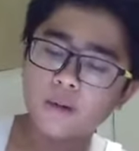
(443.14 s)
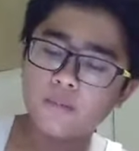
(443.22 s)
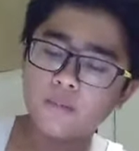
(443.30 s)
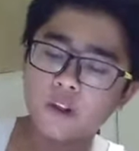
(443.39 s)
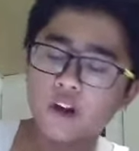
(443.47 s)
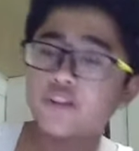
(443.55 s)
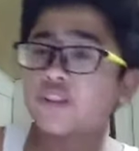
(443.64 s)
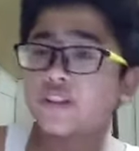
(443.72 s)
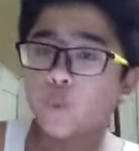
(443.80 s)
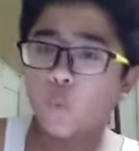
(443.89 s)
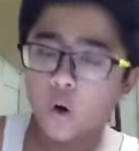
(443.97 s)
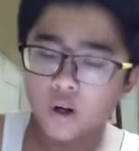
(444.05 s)
largest in
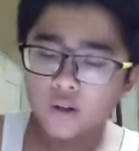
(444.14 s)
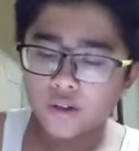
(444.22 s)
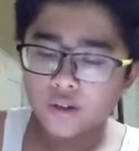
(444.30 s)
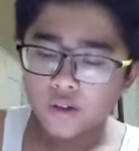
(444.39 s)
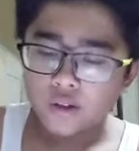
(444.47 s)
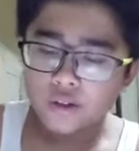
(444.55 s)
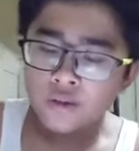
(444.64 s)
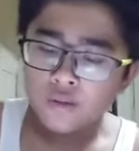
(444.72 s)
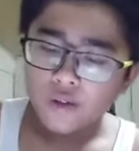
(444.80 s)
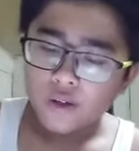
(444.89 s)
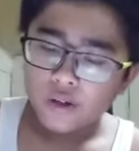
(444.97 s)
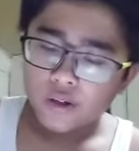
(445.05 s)
the world.
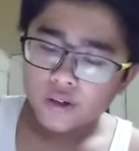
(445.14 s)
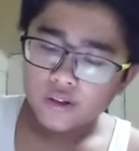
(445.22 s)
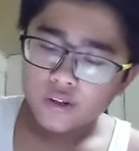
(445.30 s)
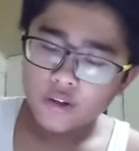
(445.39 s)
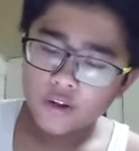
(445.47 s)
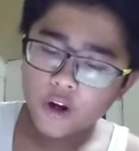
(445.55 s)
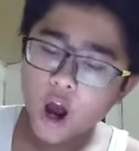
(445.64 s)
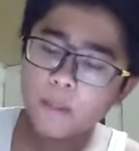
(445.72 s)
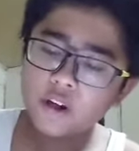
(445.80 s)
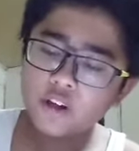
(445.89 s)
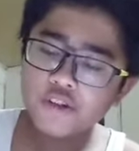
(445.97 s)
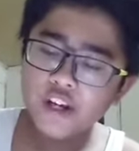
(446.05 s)
So their
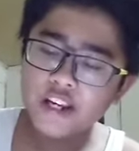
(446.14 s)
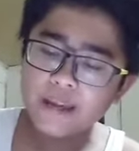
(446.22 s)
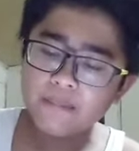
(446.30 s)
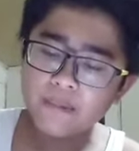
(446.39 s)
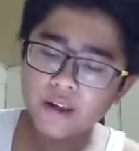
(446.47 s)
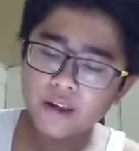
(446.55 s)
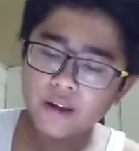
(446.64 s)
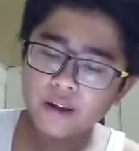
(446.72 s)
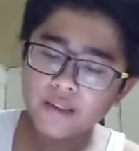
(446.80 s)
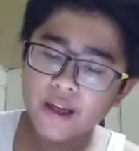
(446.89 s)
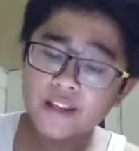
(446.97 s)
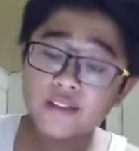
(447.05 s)
nominal
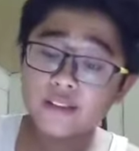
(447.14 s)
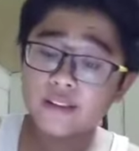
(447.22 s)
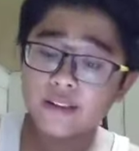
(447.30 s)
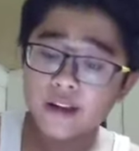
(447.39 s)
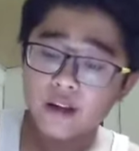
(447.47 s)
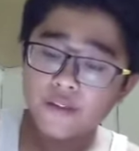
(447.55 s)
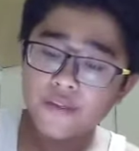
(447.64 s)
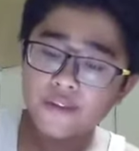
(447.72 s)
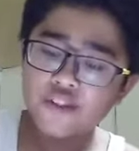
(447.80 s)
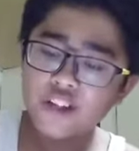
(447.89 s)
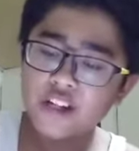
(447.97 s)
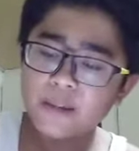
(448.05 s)
GDP, that's the
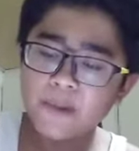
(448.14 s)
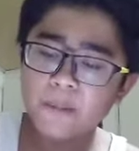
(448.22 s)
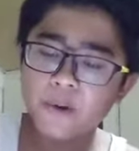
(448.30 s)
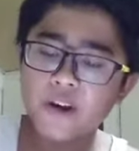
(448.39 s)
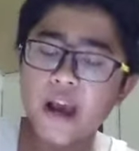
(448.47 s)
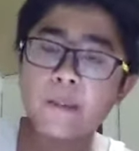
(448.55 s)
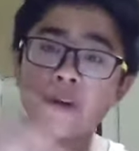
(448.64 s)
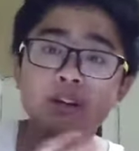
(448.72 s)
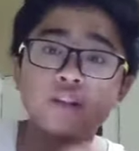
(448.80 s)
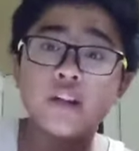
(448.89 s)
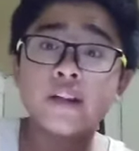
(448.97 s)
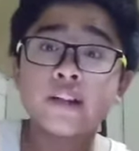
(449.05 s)
GDP per capita,
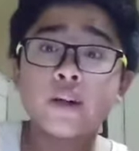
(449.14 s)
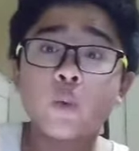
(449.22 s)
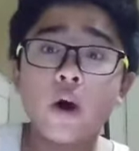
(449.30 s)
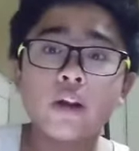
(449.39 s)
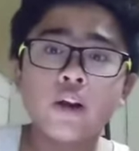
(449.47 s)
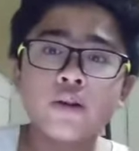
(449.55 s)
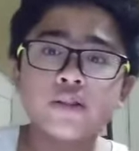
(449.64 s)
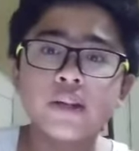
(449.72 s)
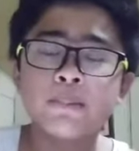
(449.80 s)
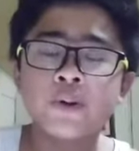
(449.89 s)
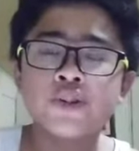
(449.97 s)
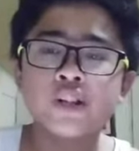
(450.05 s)
just as I said a while ago, is
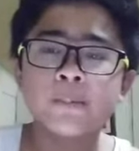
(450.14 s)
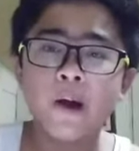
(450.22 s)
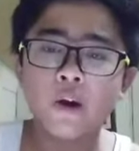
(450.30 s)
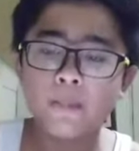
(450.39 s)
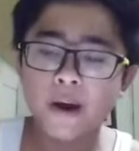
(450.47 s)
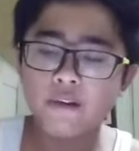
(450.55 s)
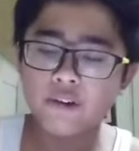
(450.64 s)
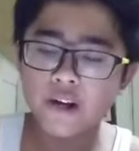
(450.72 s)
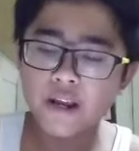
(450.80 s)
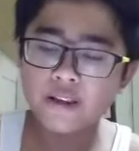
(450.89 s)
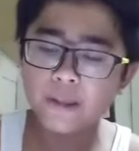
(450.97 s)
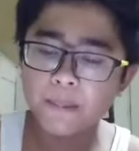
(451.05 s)
the purchasing power
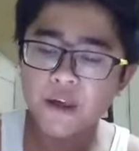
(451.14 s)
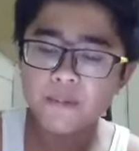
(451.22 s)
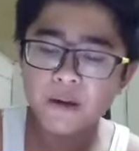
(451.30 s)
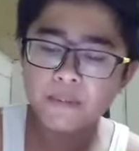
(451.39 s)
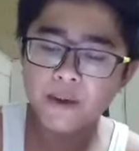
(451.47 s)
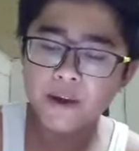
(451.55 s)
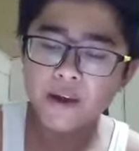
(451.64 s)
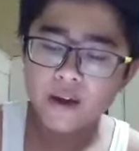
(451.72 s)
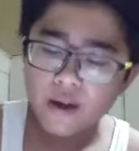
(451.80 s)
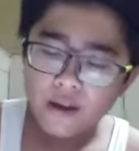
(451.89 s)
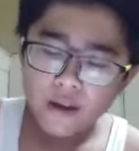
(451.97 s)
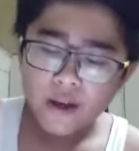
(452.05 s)
parity, the PPP,
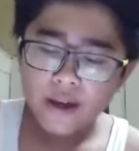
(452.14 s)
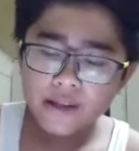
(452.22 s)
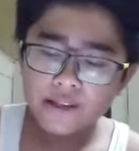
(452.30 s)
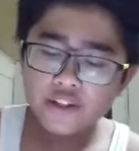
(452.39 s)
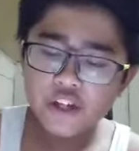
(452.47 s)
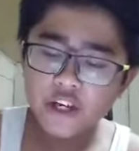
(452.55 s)
and the